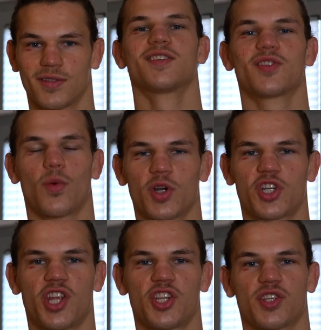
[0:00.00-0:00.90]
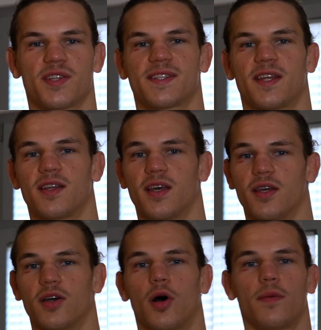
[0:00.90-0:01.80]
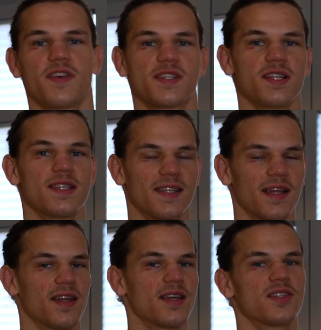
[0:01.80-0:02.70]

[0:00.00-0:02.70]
So what changes on Sunday? Obviously Sunday